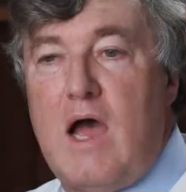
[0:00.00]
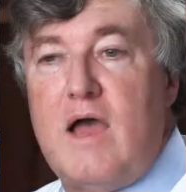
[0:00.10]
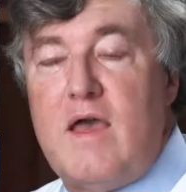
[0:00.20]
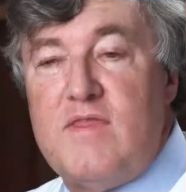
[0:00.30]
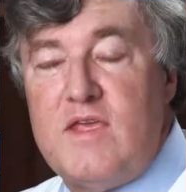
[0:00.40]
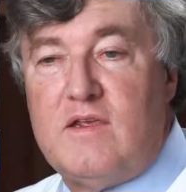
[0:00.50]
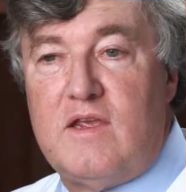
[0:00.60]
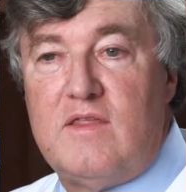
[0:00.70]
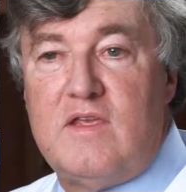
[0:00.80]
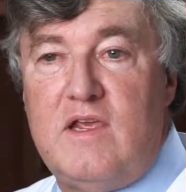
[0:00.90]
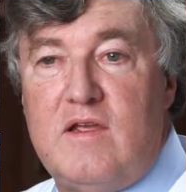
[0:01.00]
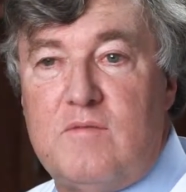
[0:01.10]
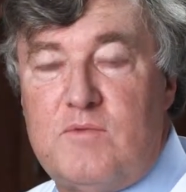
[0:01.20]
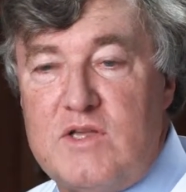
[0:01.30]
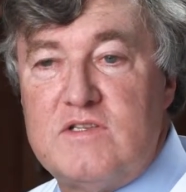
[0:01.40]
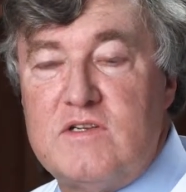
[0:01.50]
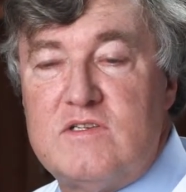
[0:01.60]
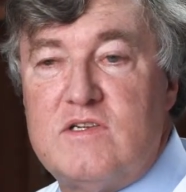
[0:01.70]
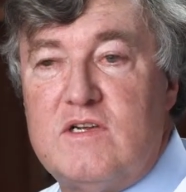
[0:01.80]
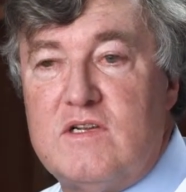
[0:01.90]
I think in the
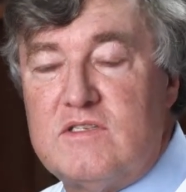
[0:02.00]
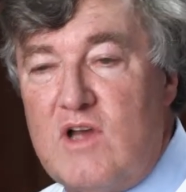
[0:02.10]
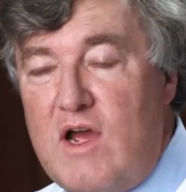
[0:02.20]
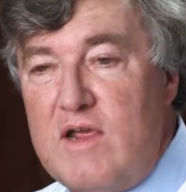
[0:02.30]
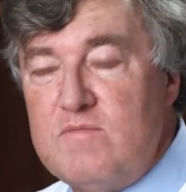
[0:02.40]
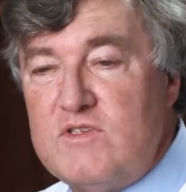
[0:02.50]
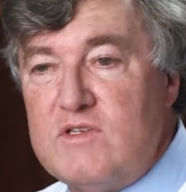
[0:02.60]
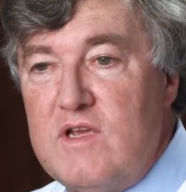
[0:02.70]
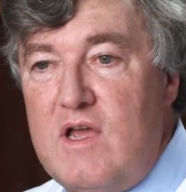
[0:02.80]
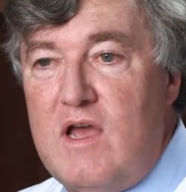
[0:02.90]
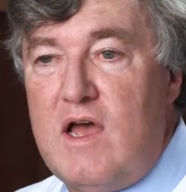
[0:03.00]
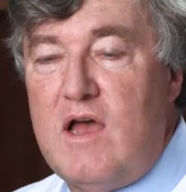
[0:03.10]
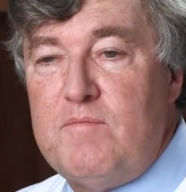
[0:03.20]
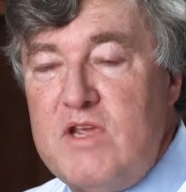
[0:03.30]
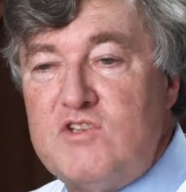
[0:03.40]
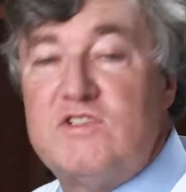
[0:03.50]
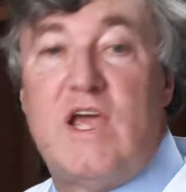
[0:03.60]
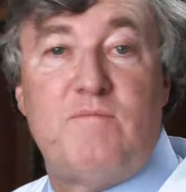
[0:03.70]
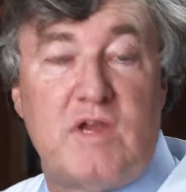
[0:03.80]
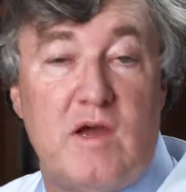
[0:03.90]
present times, patients
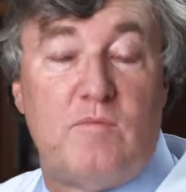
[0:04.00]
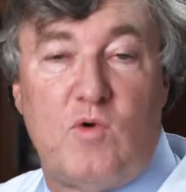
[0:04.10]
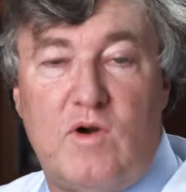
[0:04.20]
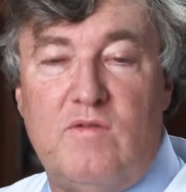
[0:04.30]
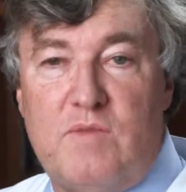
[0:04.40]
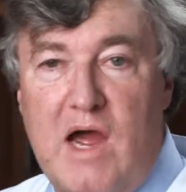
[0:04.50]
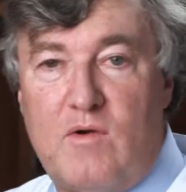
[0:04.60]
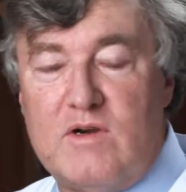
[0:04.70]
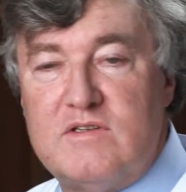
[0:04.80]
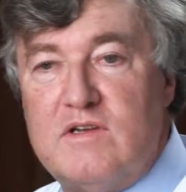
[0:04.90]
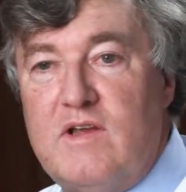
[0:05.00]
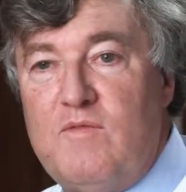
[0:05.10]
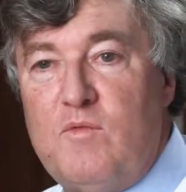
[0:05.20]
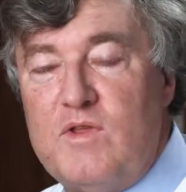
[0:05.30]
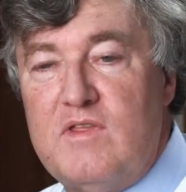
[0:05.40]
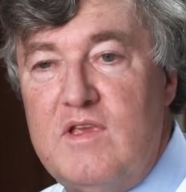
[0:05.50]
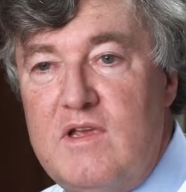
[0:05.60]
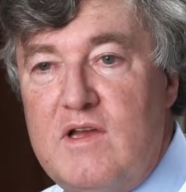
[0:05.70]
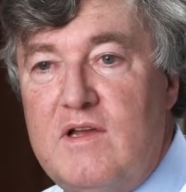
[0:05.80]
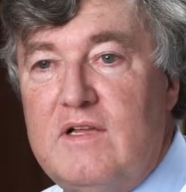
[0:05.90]
have become more empowered with
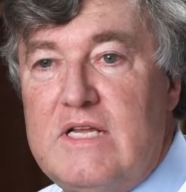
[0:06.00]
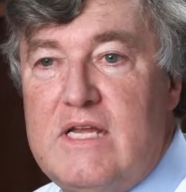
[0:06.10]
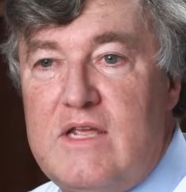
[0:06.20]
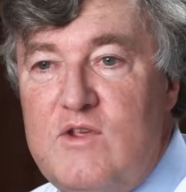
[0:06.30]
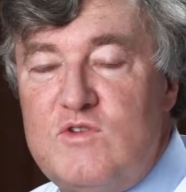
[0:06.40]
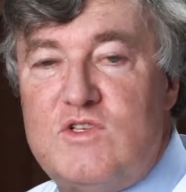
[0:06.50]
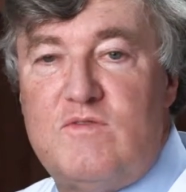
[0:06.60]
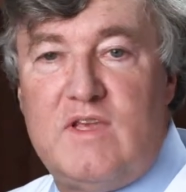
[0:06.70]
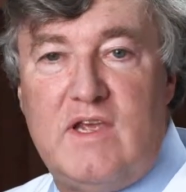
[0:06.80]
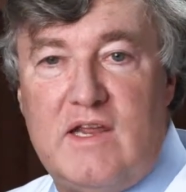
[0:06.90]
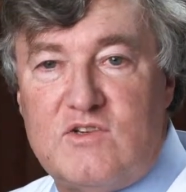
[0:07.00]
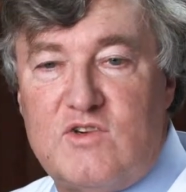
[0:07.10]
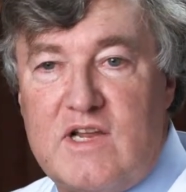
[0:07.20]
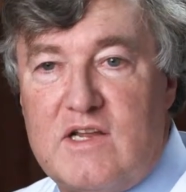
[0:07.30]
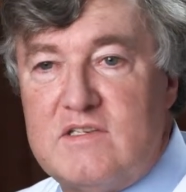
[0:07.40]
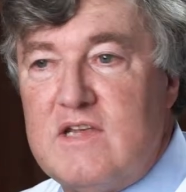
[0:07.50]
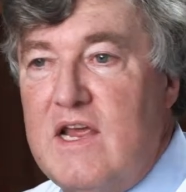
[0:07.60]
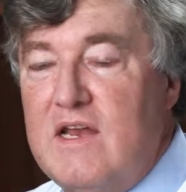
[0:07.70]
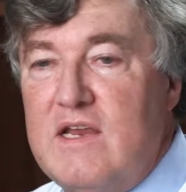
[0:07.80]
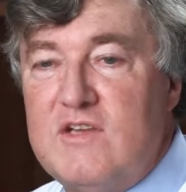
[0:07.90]
the use of the internet
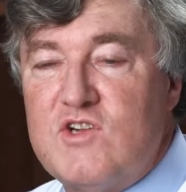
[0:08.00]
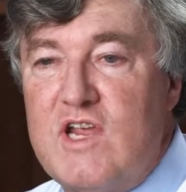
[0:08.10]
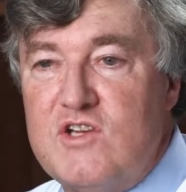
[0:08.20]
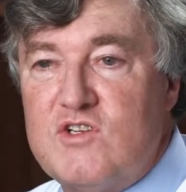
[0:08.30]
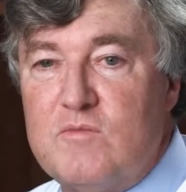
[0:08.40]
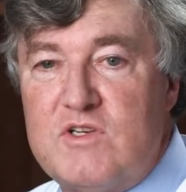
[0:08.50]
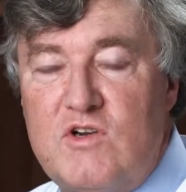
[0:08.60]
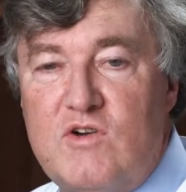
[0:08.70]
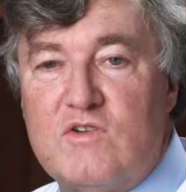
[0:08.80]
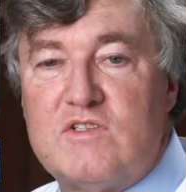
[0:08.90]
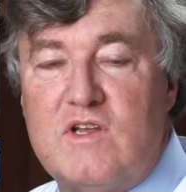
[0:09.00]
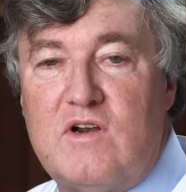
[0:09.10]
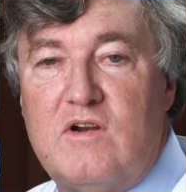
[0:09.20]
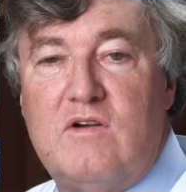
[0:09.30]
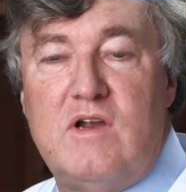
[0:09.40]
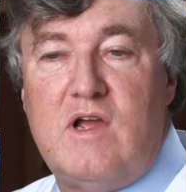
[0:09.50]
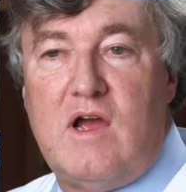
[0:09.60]
and educational materials that are